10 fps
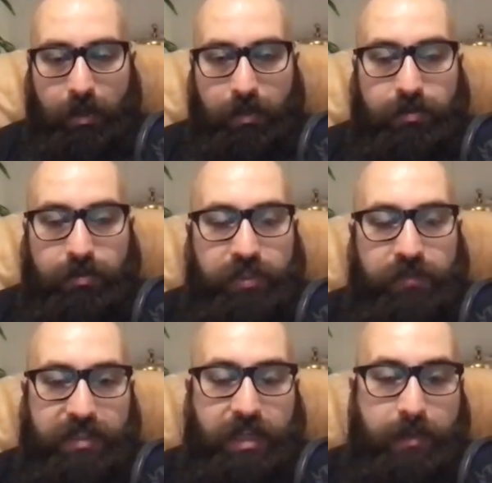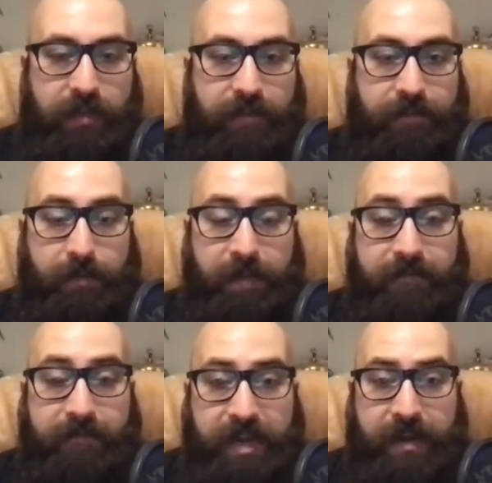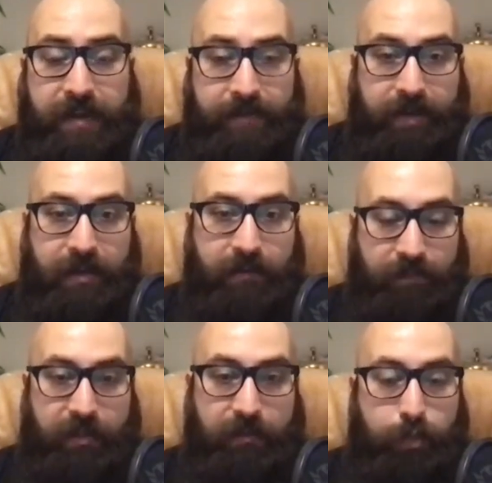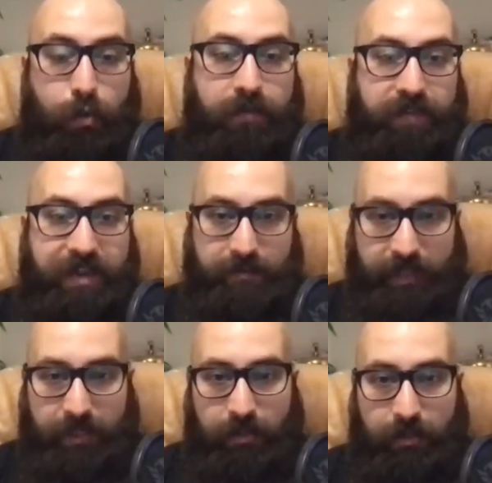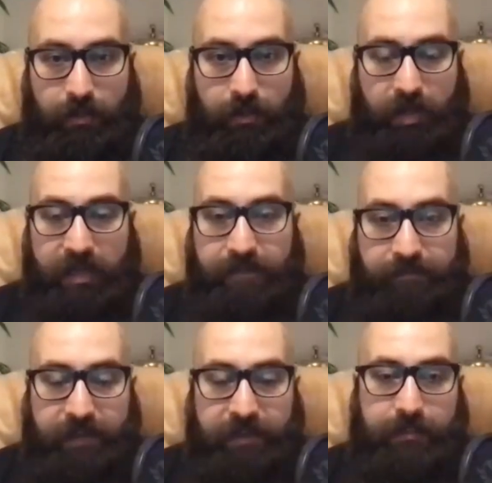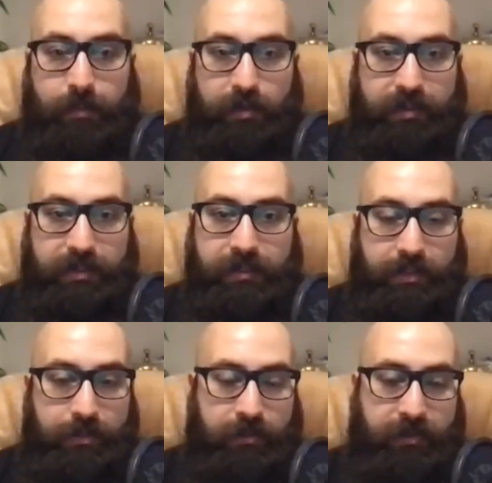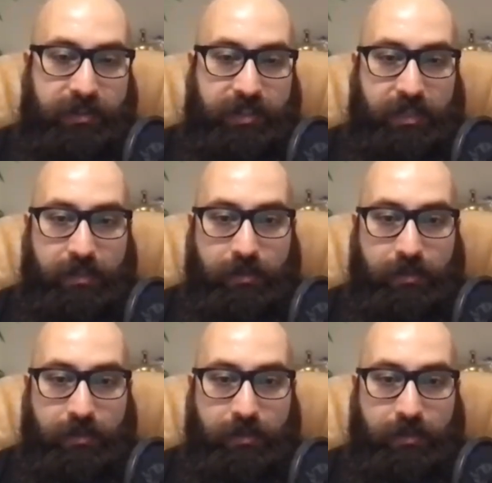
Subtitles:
So she was coming from a very, very, very poor family in a very small city in Kurdistan.